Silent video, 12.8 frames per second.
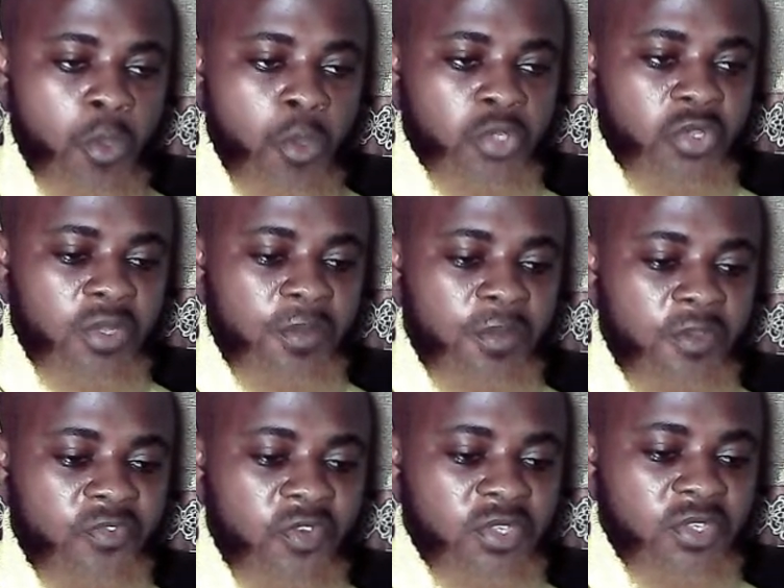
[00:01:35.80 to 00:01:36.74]
So the
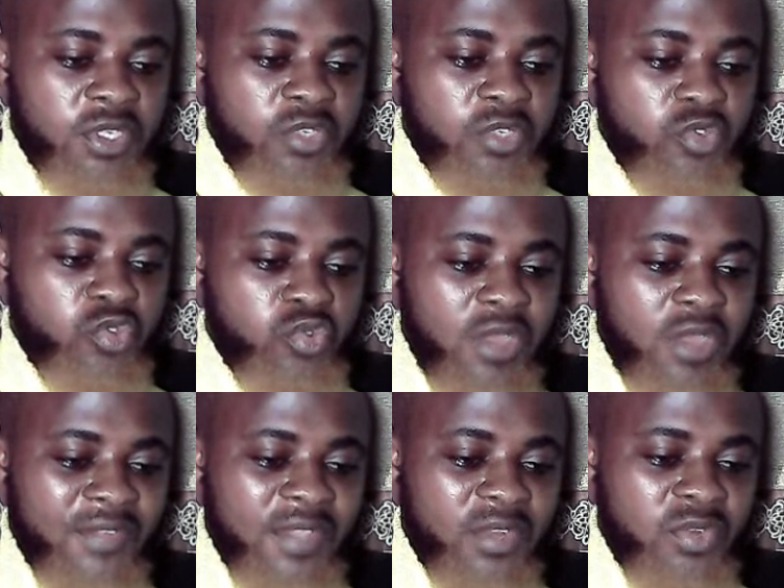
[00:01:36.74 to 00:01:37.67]
first thing you do
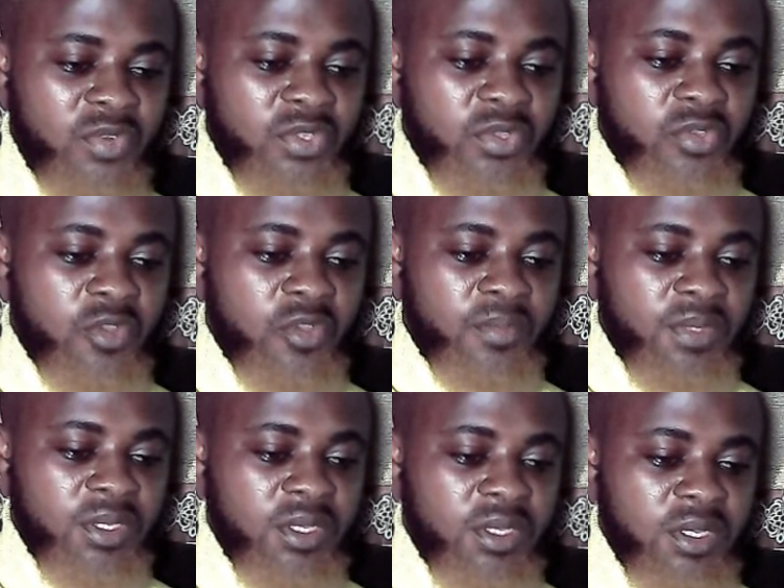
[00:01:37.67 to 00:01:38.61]
after knowing your
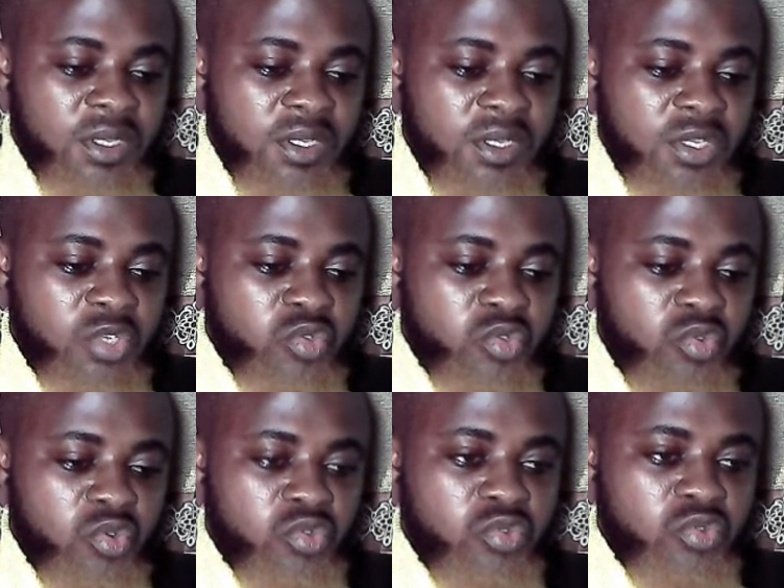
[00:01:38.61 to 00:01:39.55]
topic is to
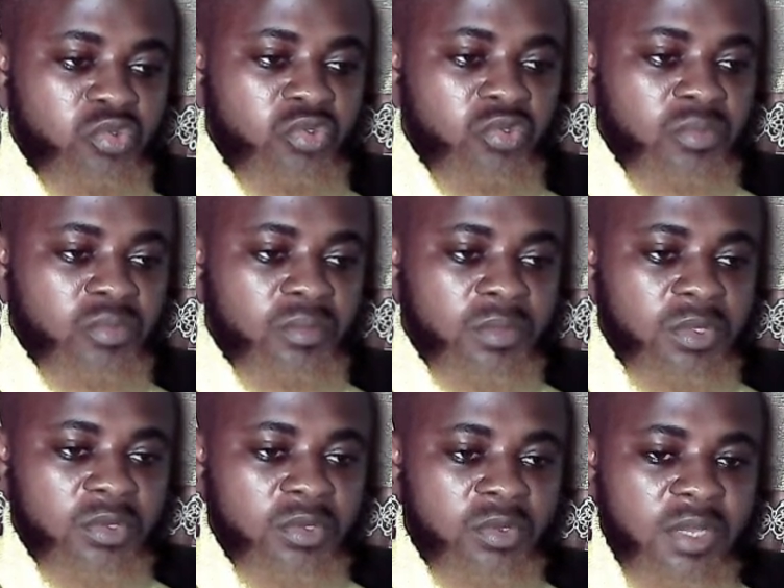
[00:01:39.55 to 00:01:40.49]
go to Google.
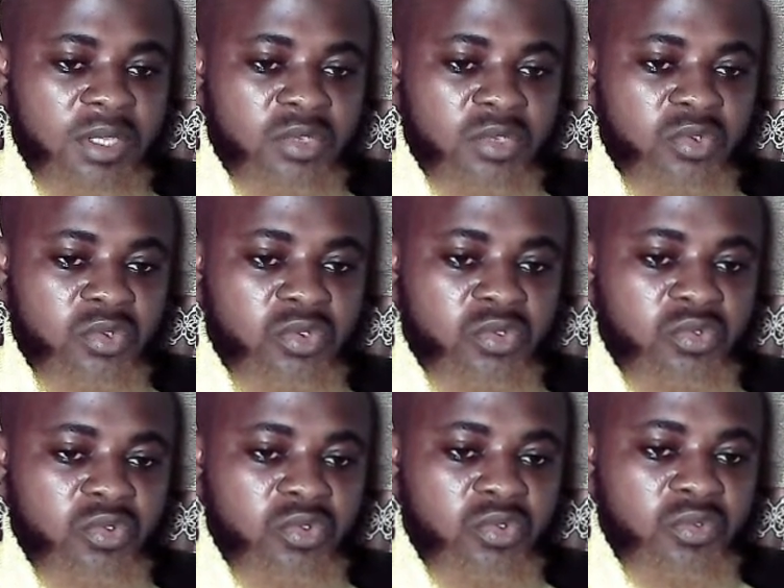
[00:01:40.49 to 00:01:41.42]
So let's go to
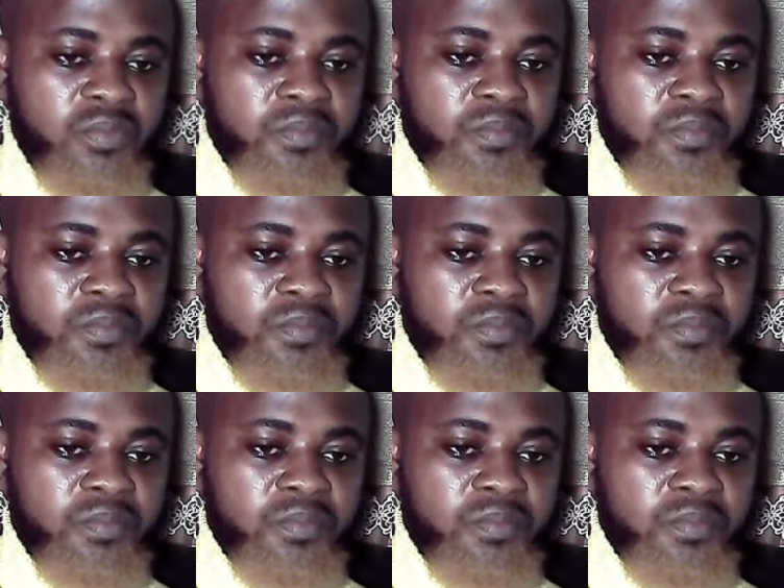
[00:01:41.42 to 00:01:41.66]
Google.